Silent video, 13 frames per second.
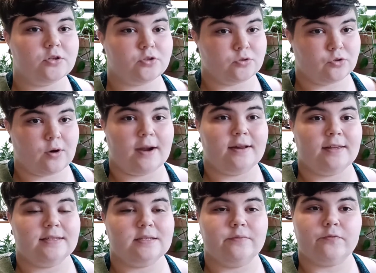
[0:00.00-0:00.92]
to try to
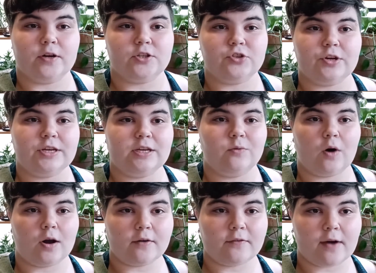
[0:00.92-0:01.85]
get some fresh drinking
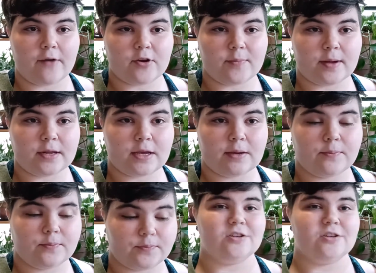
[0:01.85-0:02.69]
water for everybody.